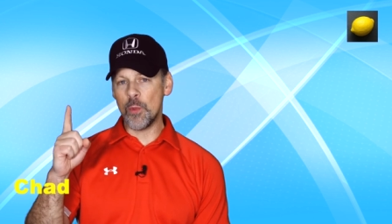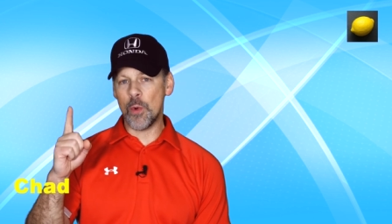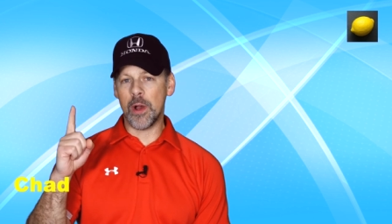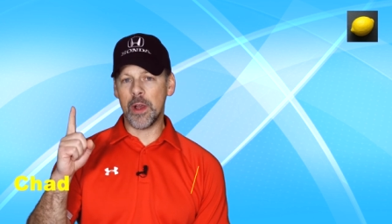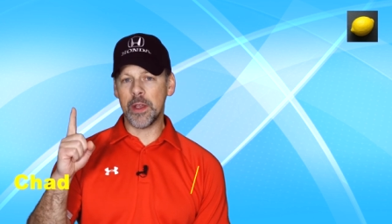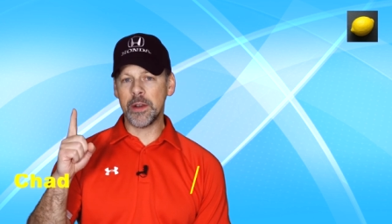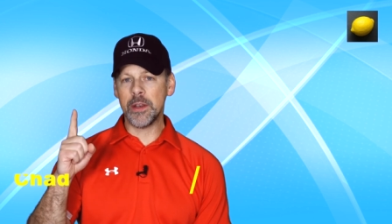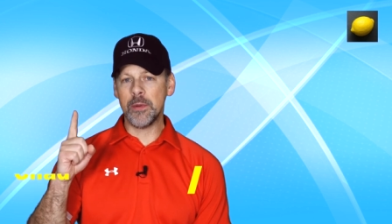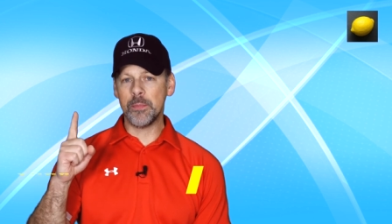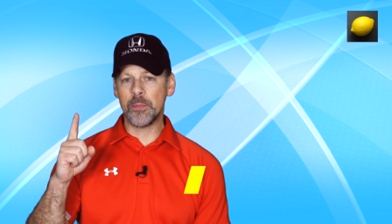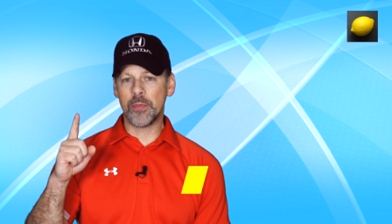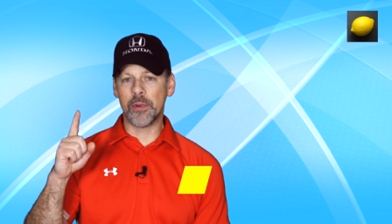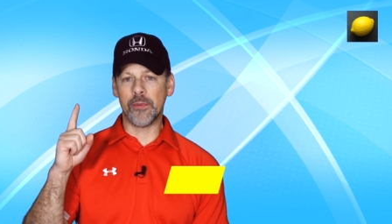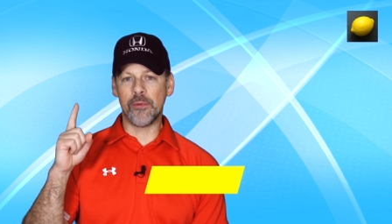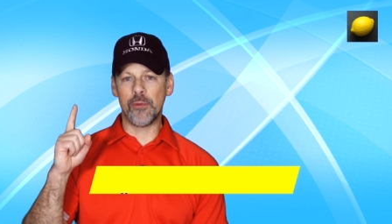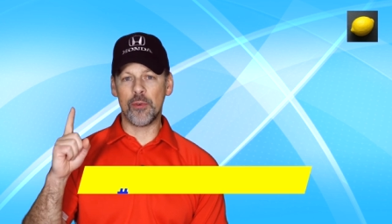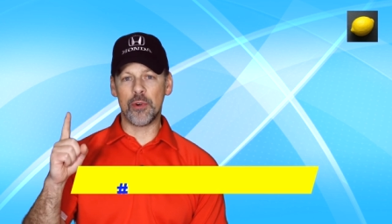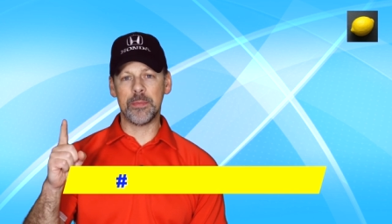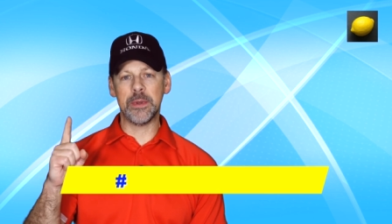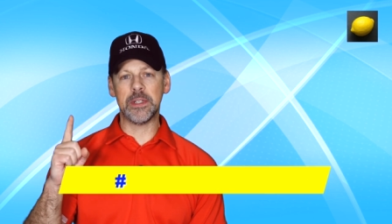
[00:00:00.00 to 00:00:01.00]
one
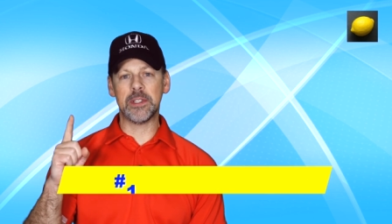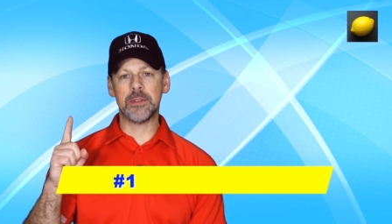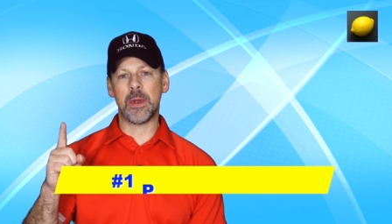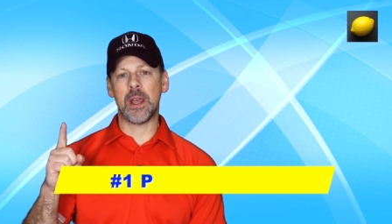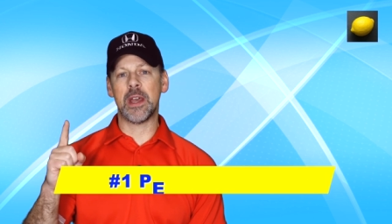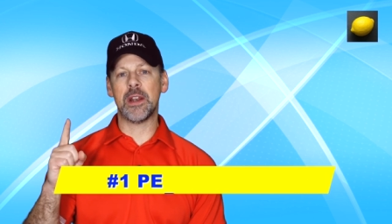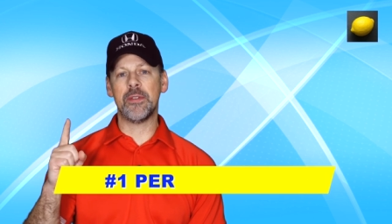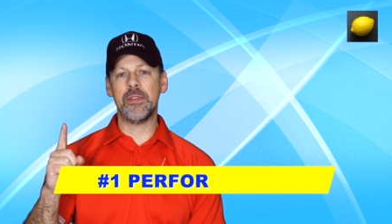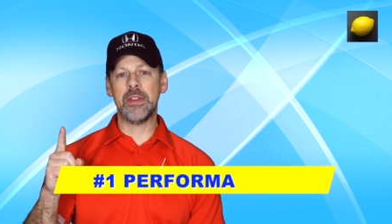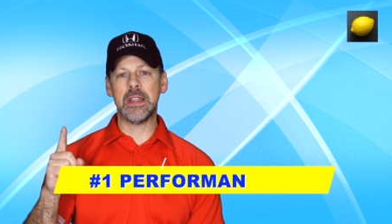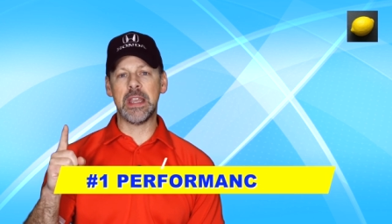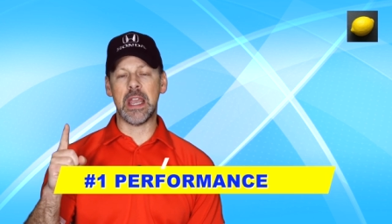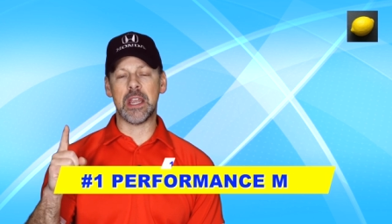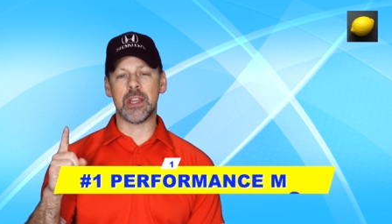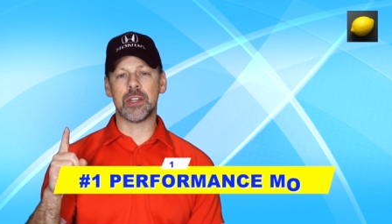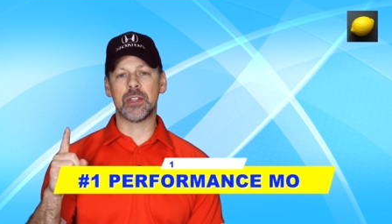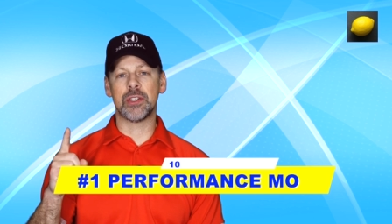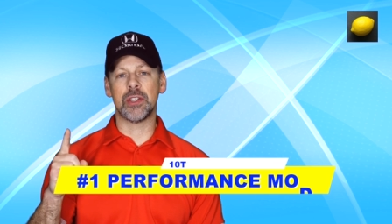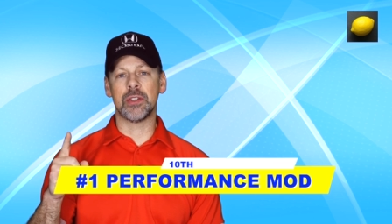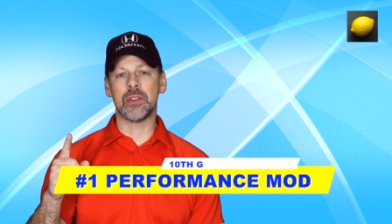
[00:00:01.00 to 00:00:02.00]
performance
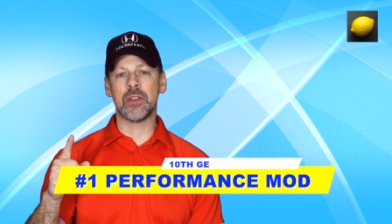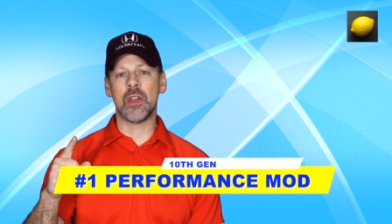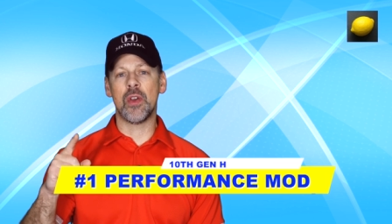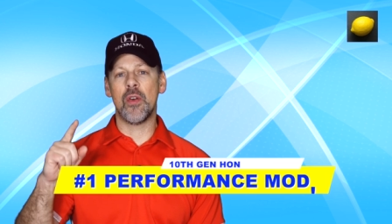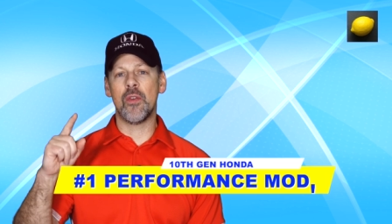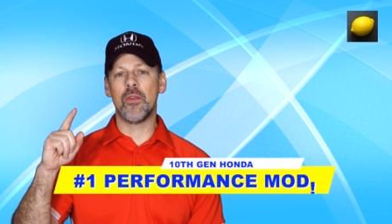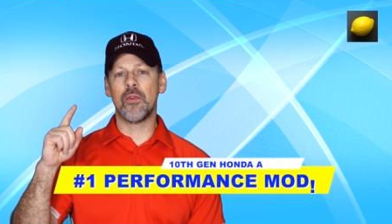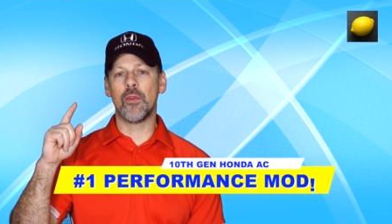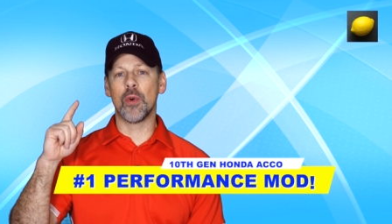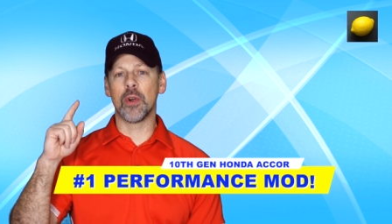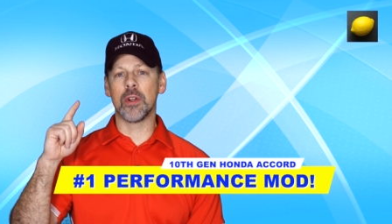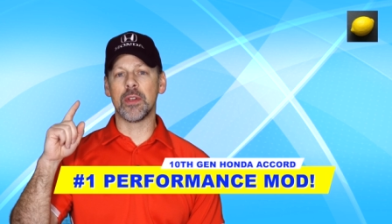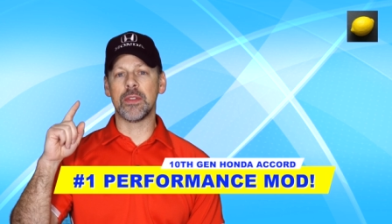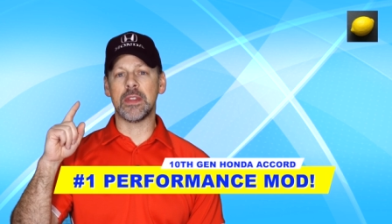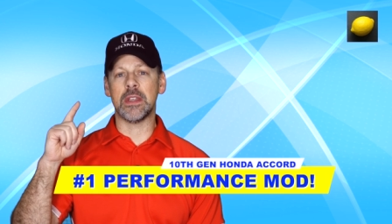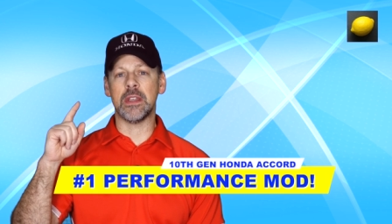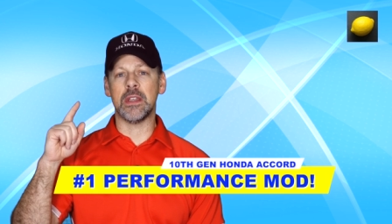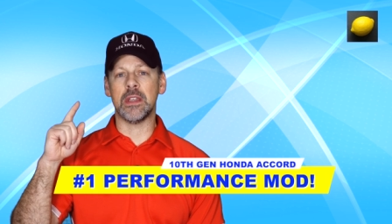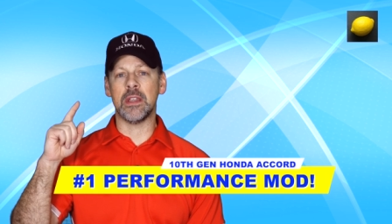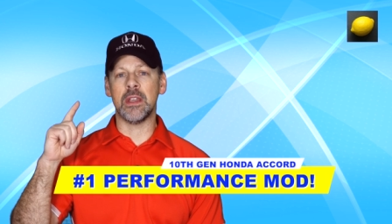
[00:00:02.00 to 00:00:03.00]
modification for
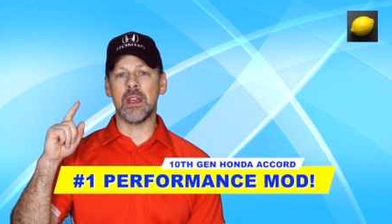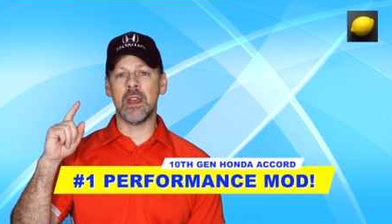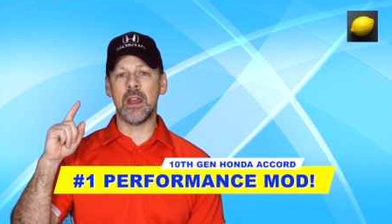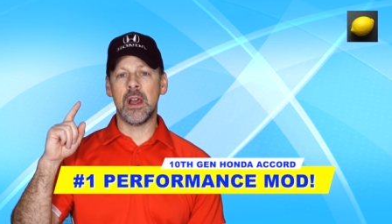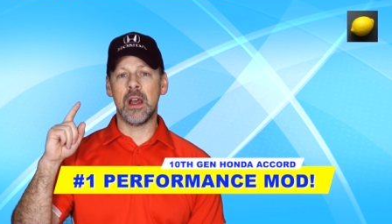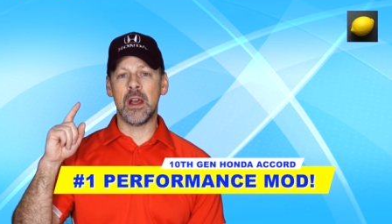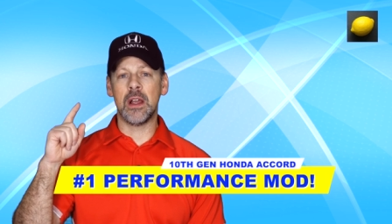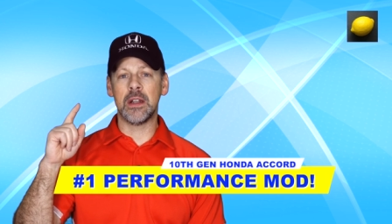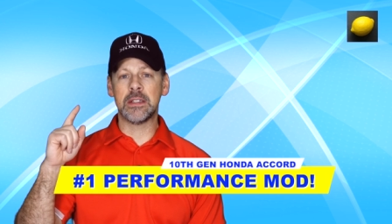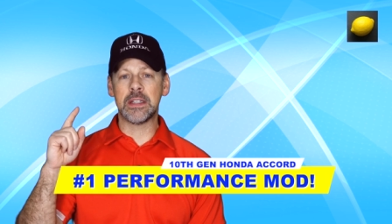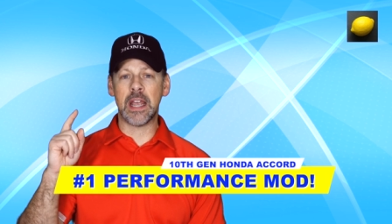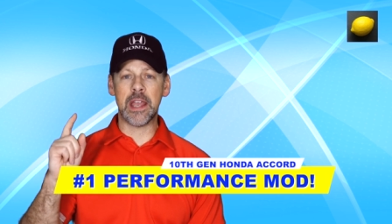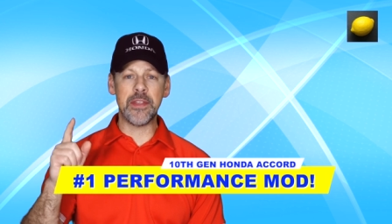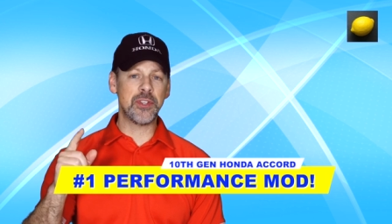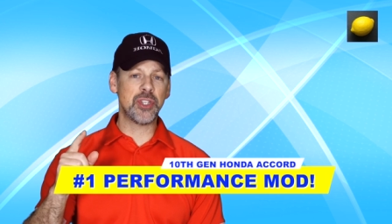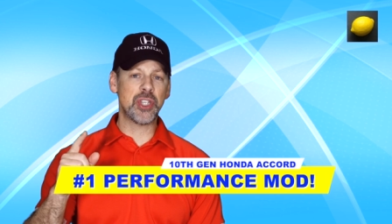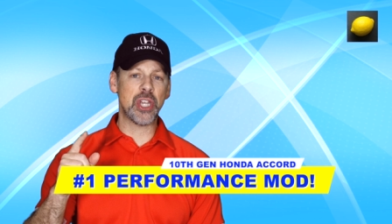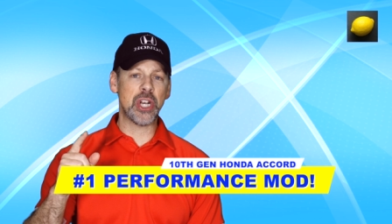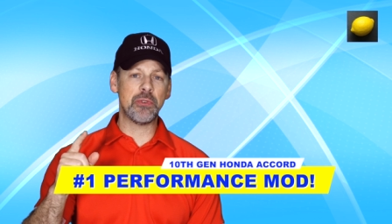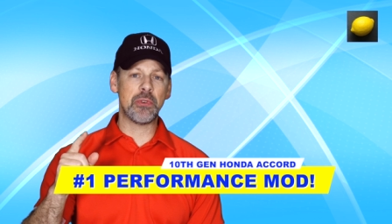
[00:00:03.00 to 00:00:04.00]
the
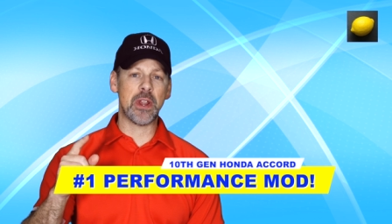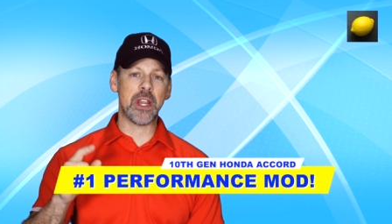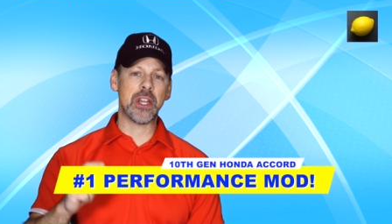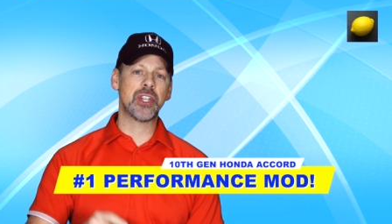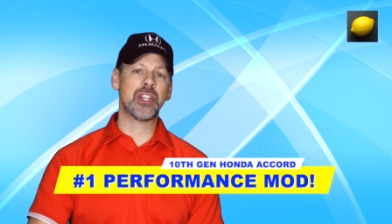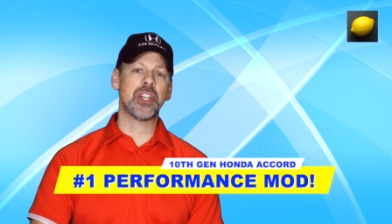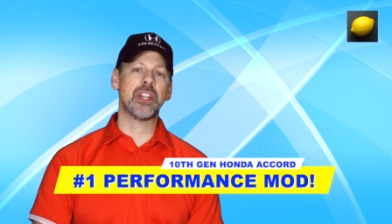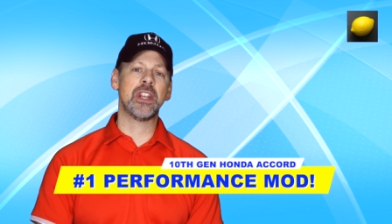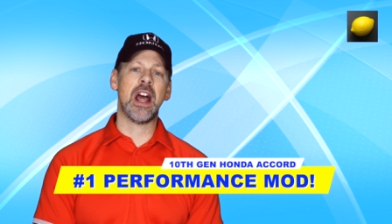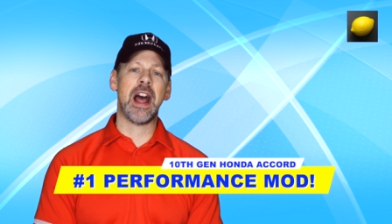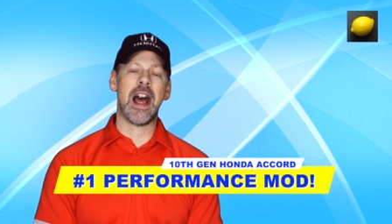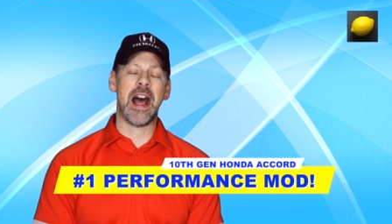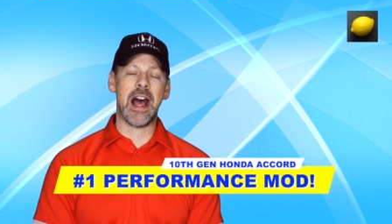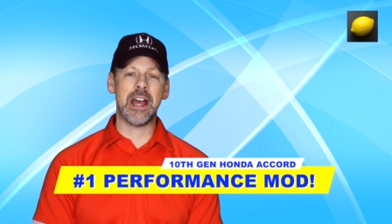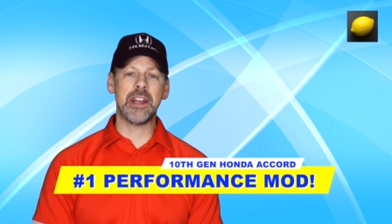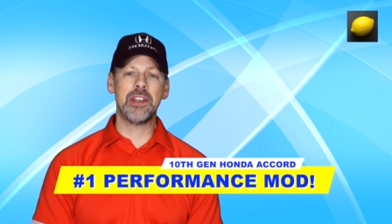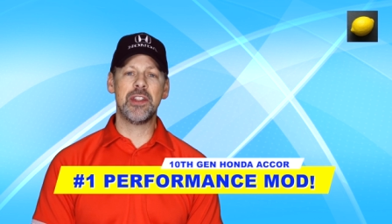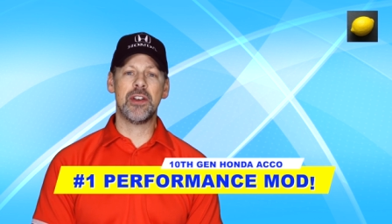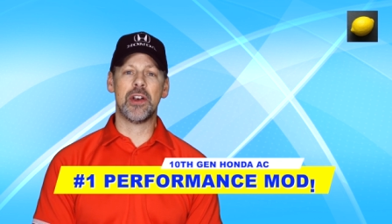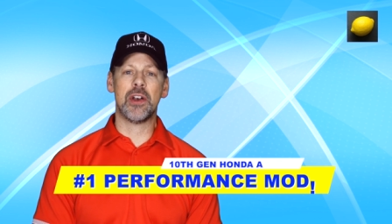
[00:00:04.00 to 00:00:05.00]
10th generation
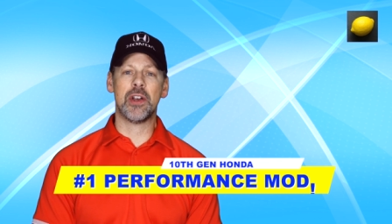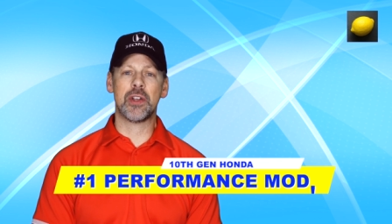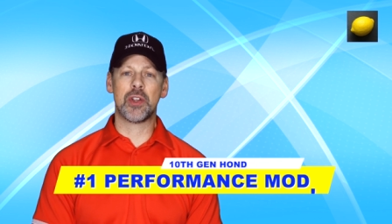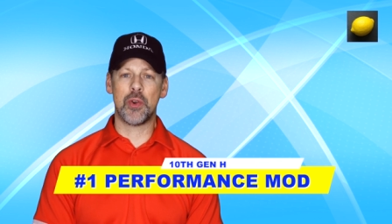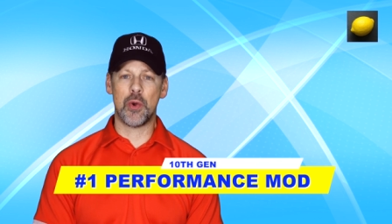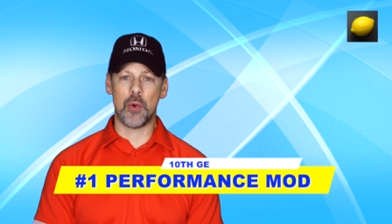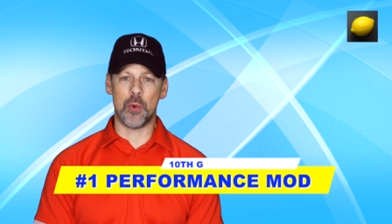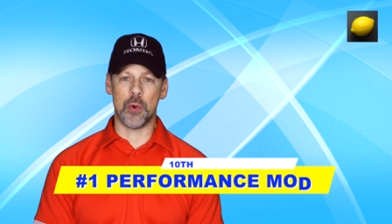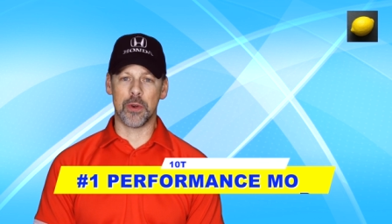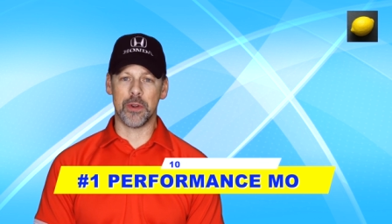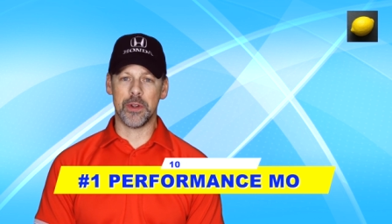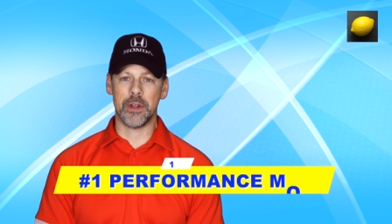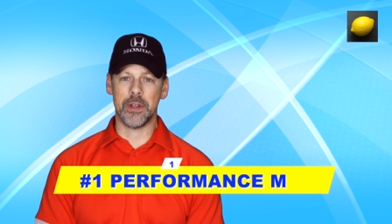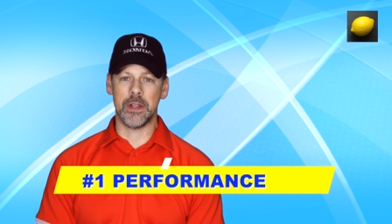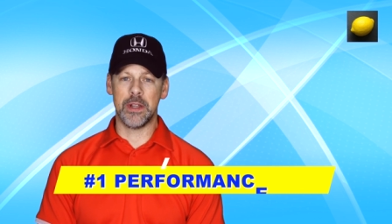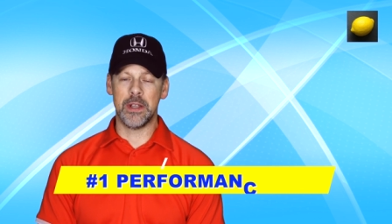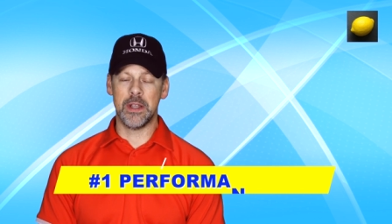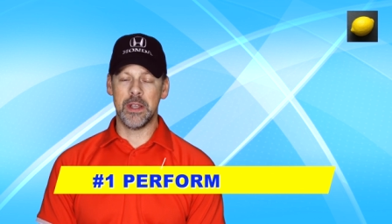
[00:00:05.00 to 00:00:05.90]
Honda Accord.